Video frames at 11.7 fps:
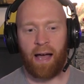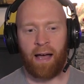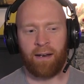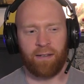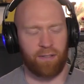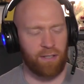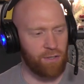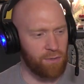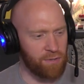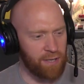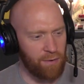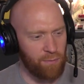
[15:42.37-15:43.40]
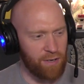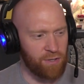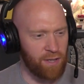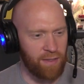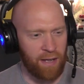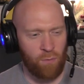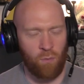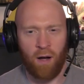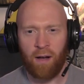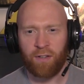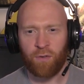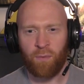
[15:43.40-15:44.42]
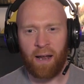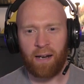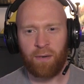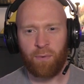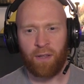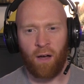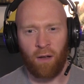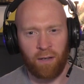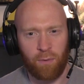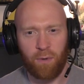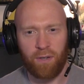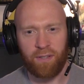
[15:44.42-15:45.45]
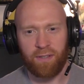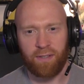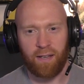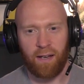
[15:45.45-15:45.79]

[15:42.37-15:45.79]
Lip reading: And did you say, Rich, that they work directly with Hollywood